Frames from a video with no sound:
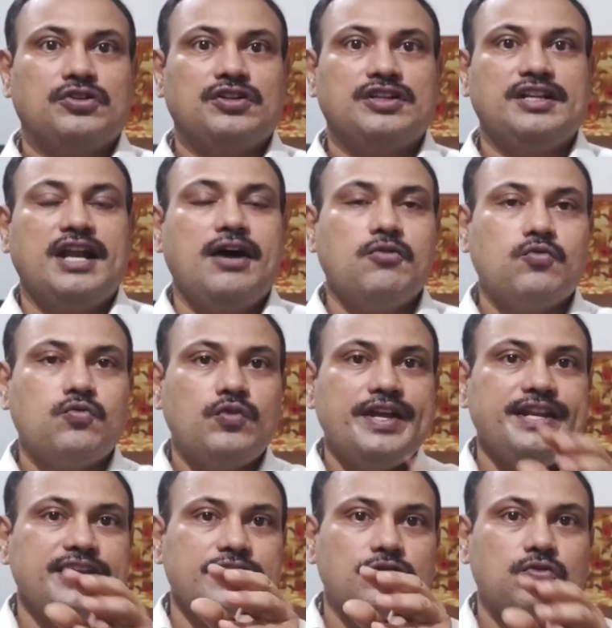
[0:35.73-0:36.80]
Now
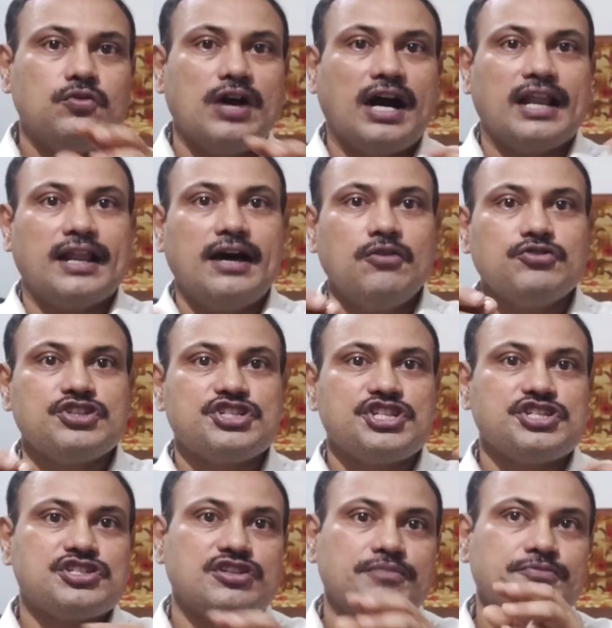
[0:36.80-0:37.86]
when you allow the
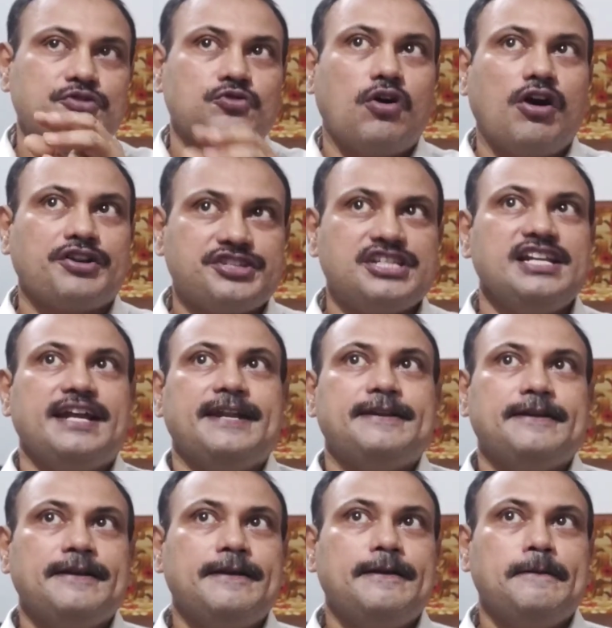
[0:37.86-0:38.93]
system to
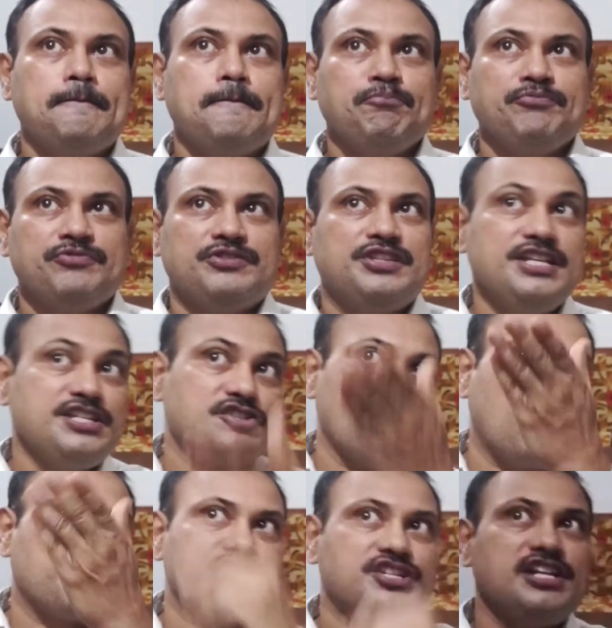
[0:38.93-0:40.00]
oscillate, this
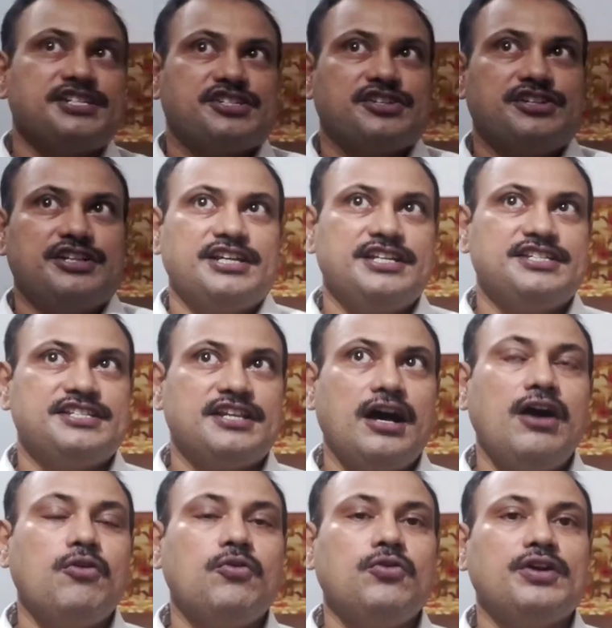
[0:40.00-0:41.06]
oscillation is
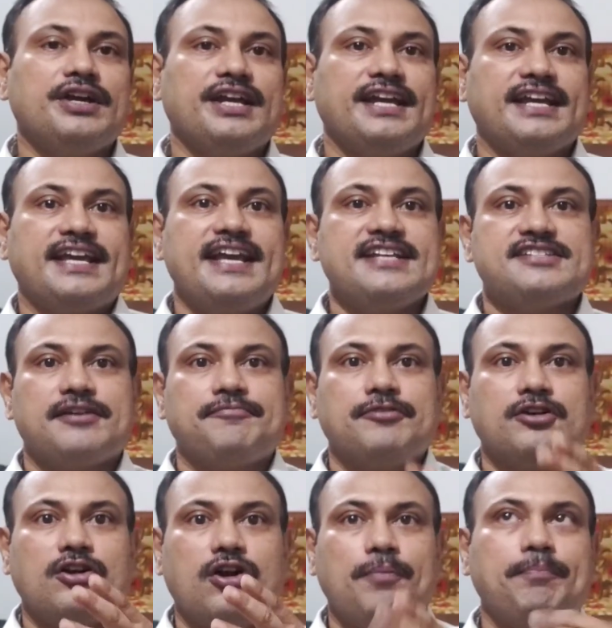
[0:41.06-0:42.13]
now a case
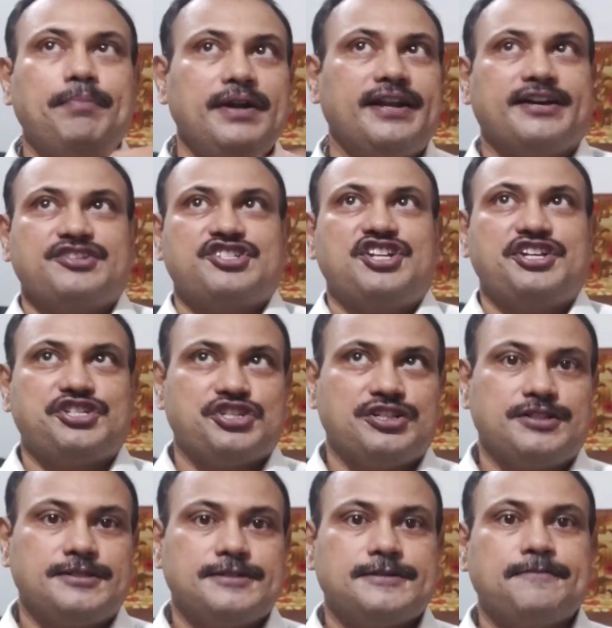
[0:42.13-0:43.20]
of coupled
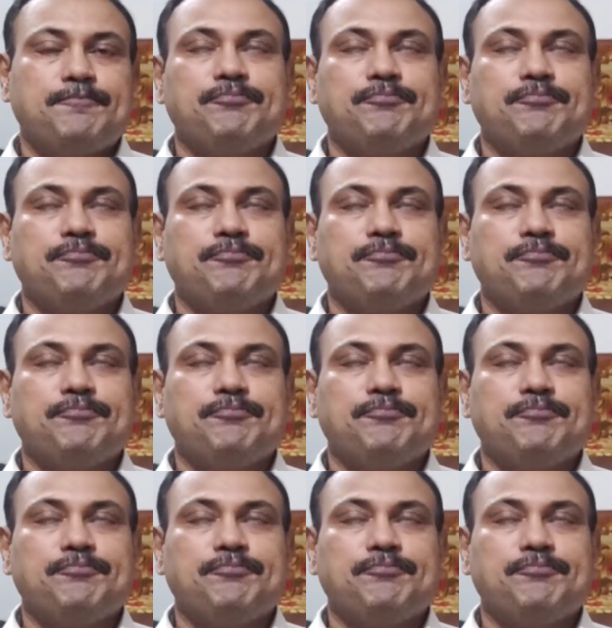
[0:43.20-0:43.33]
oscillations.